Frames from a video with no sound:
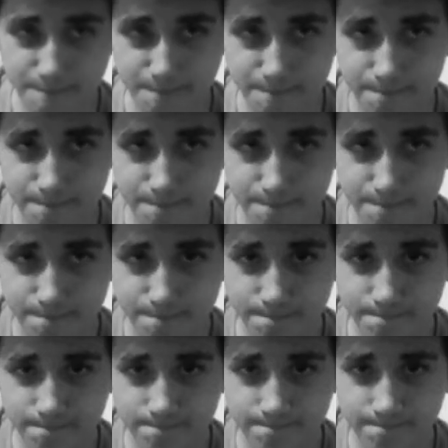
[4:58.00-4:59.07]

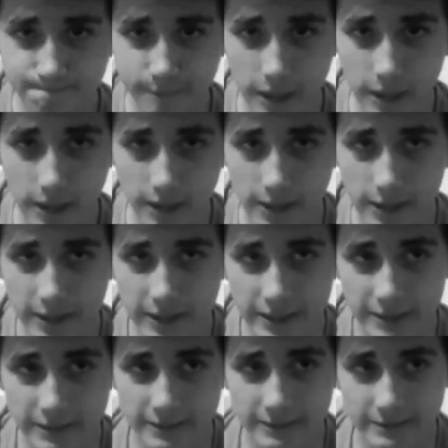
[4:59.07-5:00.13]

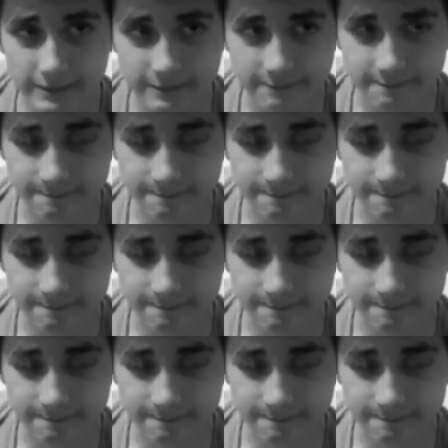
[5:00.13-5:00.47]
(silence)